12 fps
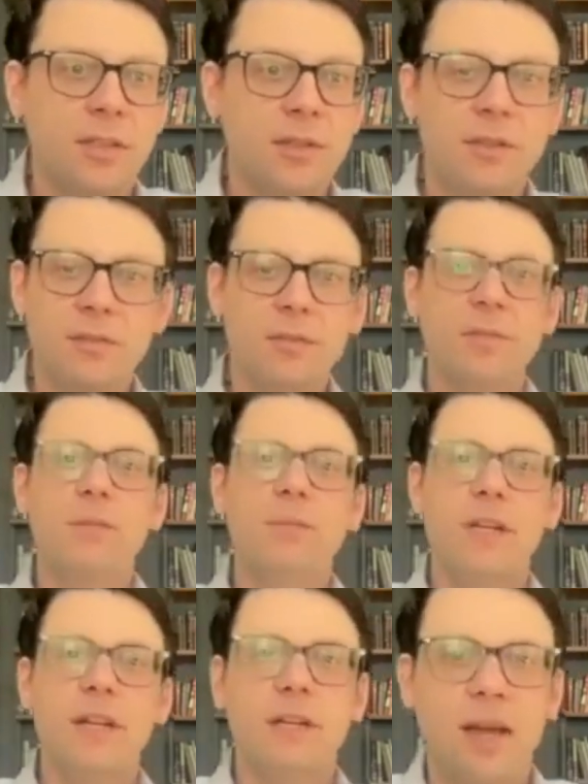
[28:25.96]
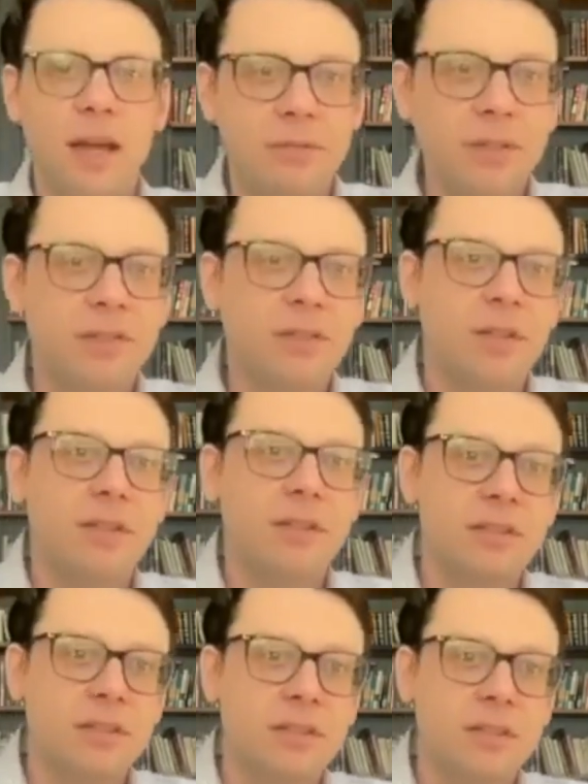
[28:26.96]
And then says, what do you mean? I don't have any
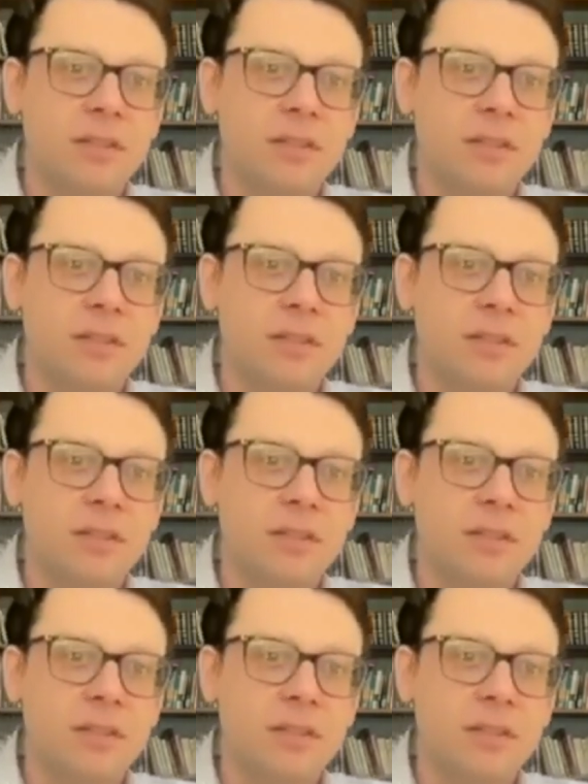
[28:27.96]
scars.